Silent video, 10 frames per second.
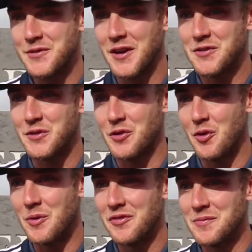far too
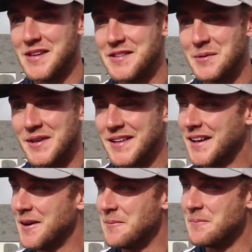normal for me to win.
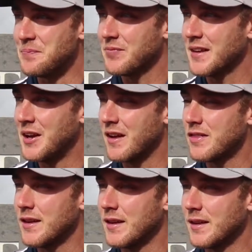No, I
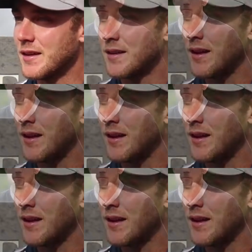think